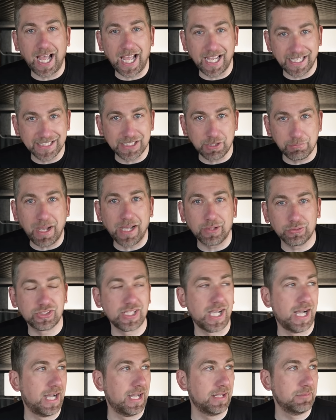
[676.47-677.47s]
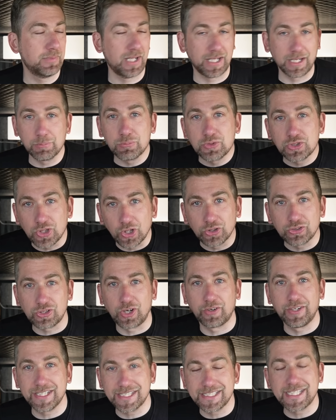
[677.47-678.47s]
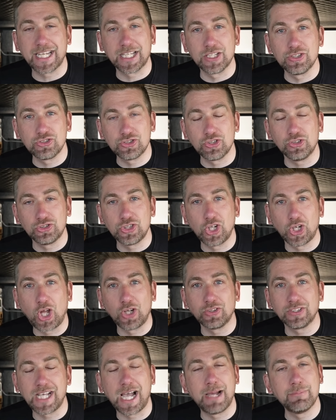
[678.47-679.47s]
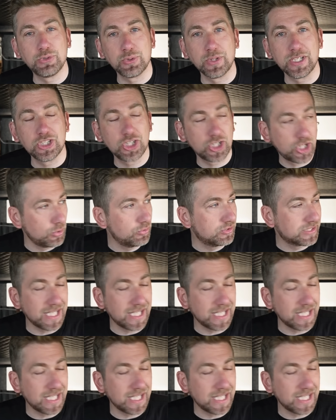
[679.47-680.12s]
it's about time, and I'm so sorry it's taken such a long time to introduce